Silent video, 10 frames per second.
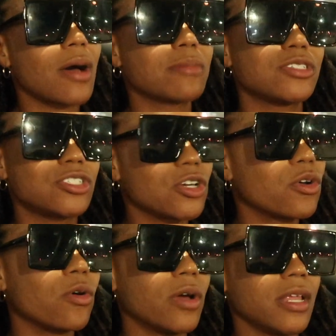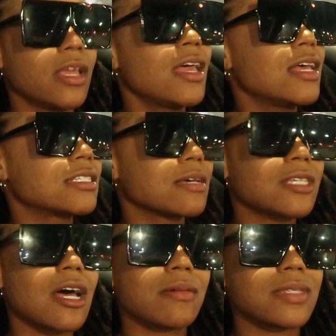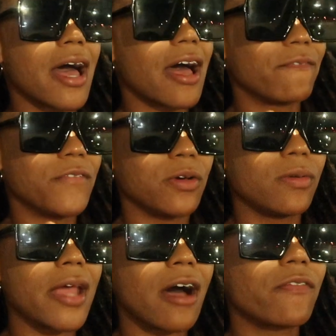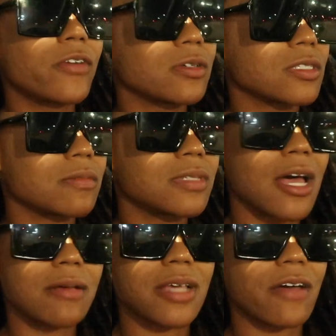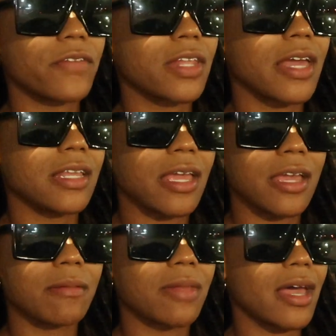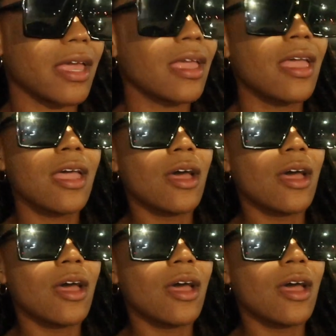I'm still going sometimes I feel doubtful sometimes I feel like damn like